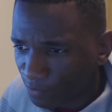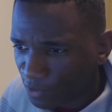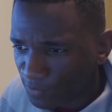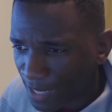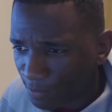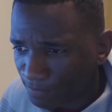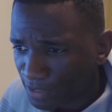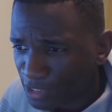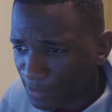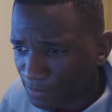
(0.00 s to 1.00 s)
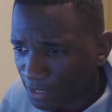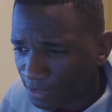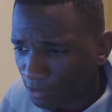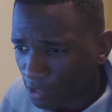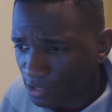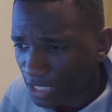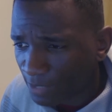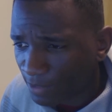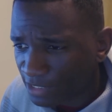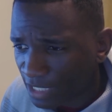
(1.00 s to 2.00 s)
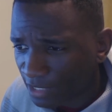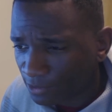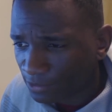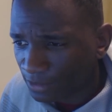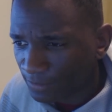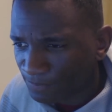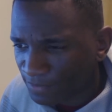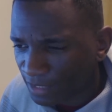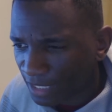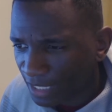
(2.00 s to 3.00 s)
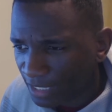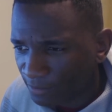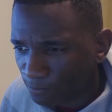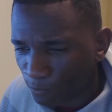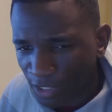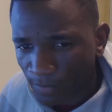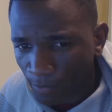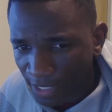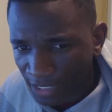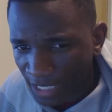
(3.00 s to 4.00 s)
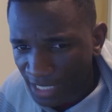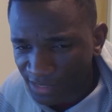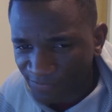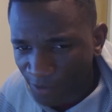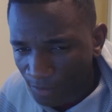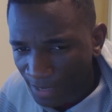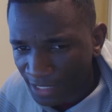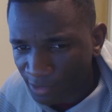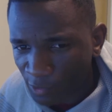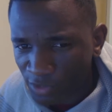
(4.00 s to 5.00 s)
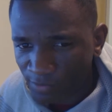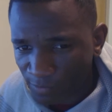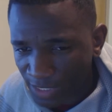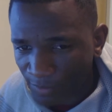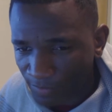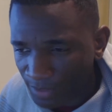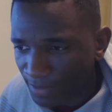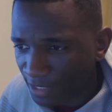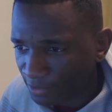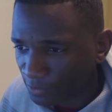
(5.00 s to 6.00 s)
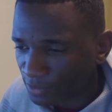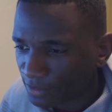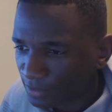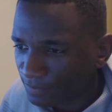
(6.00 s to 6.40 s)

was back when BJ Penn lost the lightweight title and went up a weight class and fought Matt Hughes and was able to beat Matt Hughes.